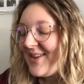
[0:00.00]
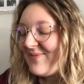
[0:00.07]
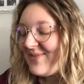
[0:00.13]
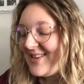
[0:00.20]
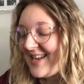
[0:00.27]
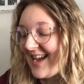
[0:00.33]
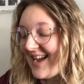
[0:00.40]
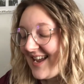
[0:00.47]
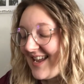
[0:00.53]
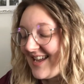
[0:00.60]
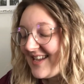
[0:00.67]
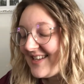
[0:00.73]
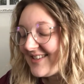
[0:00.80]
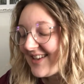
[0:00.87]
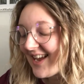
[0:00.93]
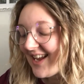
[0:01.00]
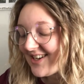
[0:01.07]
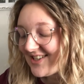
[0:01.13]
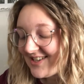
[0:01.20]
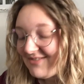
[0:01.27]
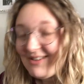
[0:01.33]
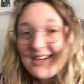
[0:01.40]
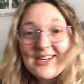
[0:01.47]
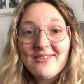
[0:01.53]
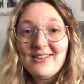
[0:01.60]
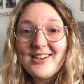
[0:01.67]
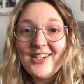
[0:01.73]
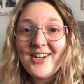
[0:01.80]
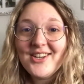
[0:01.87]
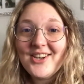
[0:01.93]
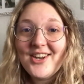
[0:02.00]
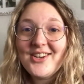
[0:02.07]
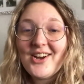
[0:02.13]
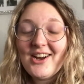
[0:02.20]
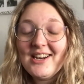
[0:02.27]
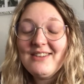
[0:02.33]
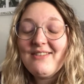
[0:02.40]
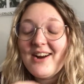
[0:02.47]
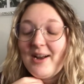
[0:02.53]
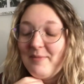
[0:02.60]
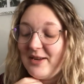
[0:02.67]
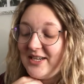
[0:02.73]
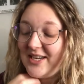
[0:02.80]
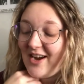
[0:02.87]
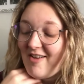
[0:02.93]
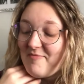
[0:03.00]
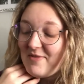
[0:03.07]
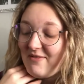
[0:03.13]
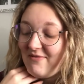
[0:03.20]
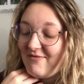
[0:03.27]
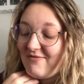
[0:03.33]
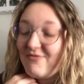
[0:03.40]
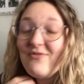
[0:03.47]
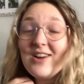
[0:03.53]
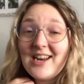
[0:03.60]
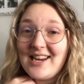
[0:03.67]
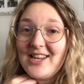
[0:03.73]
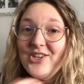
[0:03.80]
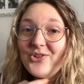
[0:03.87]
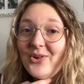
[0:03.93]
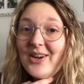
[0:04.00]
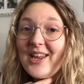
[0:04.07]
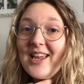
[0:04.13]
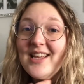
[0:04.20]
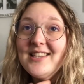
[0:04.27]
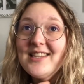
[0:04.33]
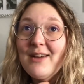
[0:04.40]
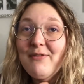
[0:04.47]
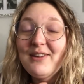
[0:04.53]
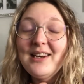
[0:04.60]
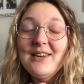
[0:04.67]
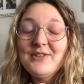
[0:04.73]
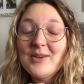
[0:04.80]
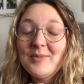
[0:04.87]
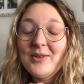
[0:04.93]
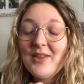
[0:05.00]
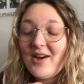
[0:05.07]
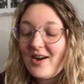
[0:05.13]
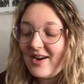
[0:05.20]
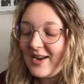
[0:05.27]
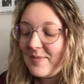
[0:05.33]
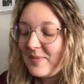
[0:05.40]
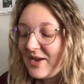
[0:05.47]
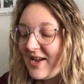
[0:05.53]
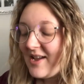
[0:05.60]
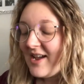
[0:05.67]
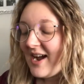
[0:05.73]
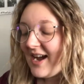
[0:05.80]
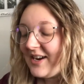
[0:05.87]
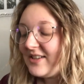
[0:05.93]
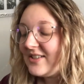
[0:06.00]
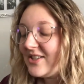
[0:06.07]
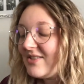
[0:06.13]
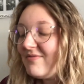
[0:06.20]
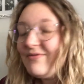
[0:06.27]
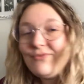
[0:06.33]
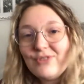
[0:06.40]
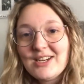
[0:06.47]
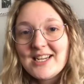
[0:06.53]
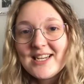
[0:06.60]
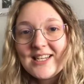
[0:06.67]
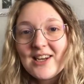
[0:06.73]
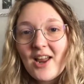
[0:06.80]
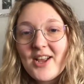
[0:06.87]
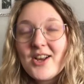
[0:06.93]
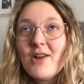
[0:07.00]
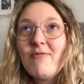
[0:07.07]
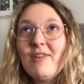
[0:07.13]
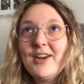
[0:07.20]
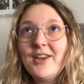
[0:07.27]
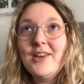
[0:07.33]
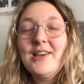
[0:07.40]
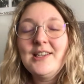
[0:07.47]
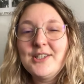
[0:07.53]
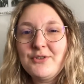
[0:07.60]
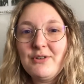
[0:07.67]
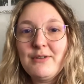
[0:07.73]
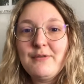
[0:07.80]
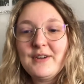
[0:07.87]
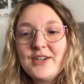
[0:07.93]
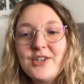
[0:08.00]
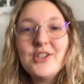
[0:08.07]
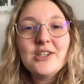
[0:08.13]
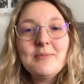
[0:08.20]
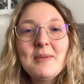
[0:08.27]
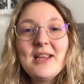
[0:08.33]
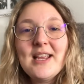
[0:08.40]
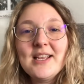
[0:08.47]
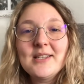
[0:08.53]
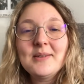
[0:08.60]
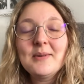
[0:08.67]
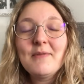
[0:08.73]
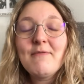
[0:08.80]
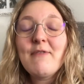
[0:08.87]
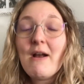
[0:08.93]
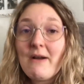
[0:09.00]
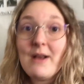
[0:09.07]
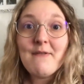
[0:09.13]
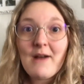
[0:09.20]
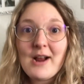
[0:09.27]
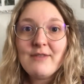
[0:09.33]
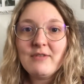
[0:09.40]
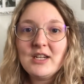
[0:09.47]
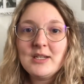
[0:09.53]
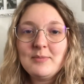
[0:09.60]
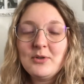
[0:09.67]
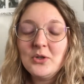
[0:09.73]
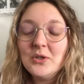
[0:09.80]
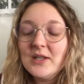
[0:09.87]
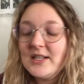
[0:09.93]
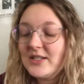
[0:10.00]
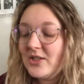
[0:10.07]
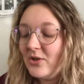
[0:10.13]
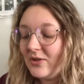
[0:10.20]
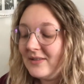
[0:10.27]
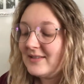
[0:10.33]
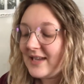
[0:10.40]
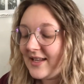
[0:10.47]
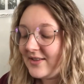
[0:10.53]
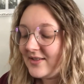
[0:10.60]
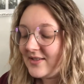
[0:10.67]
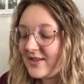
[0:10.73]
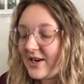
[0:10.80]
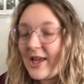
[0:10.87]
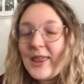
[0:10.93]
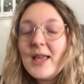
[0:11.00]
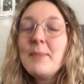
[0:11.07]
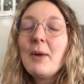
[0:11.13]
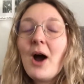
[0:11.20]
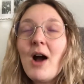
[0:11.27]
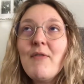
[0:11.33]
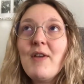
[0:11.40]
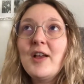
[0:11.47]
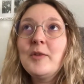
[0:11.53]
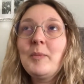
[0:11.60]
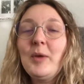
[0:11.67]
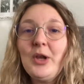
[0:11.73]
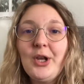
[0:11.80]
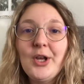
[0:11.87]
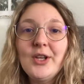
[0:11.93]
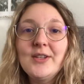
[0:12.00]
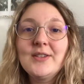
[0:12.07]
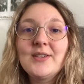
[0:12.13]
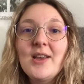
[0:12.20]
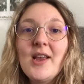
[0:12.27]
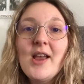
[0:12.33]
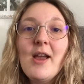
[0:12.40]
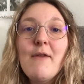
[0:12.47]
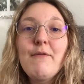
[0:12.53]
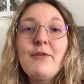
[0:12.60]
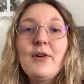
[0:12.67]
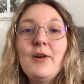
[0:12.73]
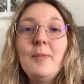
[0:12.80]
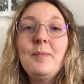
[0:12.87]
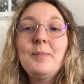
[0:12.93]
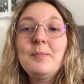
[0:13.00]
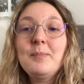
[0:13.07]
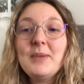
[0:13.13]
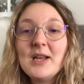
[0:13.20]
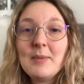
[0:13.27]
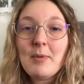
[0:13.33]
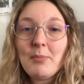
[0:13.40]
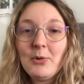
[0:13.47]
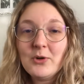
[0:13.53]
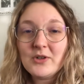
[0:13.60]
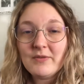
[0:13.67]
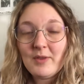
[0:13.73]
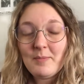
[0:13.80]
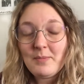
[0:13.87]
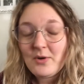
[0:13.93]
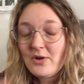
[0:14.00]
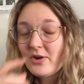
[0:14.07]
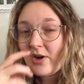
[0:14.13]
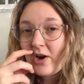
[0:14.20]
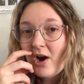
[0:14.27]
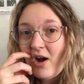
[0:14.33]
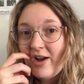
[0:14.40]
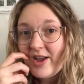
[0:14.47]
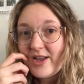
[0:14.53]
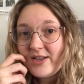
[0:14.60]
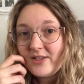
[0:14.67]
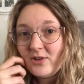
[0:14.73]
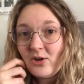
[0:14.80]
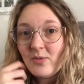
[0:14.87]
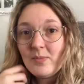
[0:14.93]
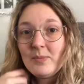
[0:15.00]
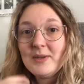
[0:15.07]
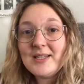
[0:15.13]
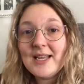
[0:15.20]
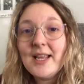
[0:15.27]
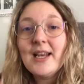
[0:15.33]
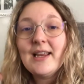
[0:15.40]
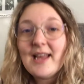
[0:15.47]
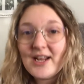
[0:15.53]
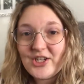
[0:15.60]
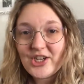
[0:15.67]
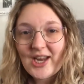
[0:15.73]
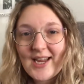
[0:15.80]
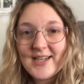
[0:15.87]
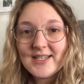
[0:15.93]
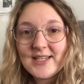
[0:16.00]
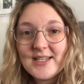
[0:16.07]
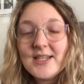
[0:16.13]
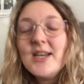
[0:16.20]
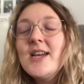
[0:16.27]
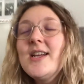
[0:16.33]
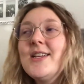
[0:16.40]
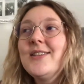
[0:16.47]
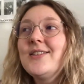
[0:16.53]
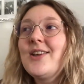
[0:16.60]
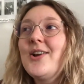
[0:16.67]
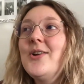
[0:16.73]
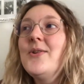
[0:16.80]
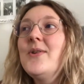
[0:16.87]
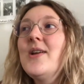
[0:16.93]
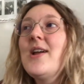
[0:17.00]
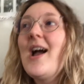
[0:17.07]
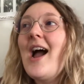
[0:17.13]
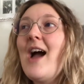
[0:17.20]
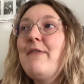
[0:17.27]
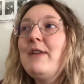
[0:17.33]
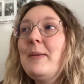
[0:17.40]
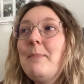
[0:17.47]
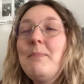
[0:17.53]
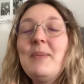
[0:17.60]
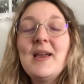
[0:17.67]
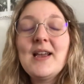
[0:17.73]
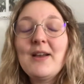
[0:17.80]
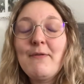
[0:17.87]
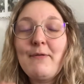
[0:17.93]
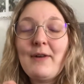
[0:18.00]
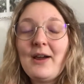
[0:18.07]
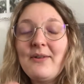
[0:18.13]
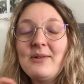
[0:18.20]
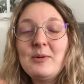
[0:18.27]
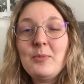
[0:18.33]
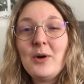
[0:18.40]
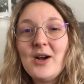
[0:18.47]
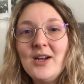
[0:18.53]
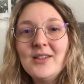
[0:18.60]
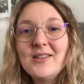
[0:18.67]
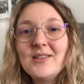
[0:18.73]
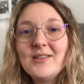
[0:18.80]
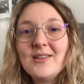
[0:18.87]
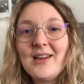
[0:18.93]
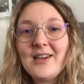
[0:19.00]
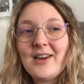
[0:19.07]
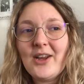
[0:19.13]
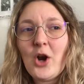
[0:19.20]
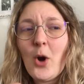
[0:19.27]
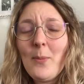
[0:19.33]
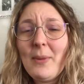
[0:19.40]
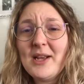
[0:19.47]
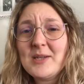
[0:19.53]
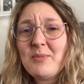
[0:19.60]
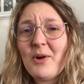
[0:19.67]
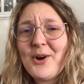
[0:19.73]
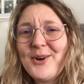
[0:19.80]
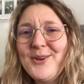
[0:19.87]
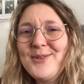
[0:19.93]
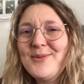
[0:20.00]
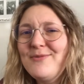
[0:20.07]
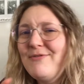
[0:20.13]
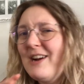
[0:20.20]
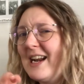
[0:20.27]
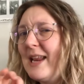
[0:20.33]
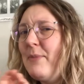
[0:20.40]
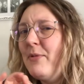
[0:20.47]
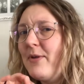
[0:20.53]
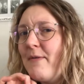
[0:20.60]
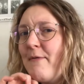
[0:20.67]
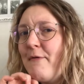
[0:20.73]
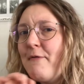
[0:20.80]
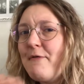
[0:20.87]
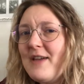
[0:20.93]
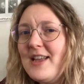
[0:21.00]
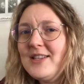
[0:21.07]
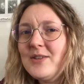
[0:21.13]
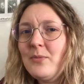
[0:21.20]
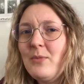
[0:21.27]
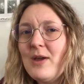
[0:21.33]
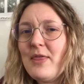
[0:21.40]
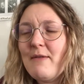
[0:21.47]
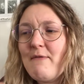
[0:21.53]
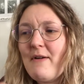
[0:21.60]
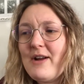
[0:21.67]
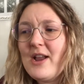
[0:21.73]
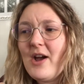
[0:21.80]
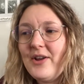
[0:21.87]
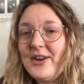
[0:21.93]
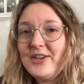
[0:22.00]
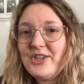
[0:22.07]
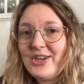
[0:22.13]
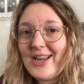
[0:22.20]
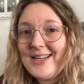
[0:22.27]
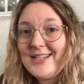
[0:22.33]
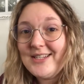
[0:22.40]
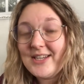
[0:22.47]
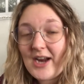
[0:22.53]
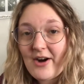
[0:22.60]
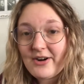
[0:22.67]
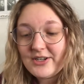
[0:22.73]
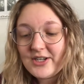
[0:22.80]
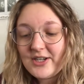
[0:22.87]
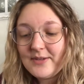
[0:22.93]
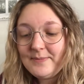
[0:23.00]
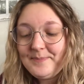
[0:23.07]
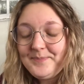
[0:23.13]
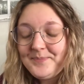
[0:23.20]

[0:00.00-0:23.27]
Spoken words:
But yeah, it is actually really, really good. I'd highly recommend it. I've been really enjoying it. It definitely lives up to the hype, and it doesn't read like a regular literary fiction to me. It's very, very readable. It's not dense, and I think part of that is because for a big proportion of the book, Kaya is not particularly educated, so having big and flowery words and like complex prose really wouldn't fit with a very uneducated character.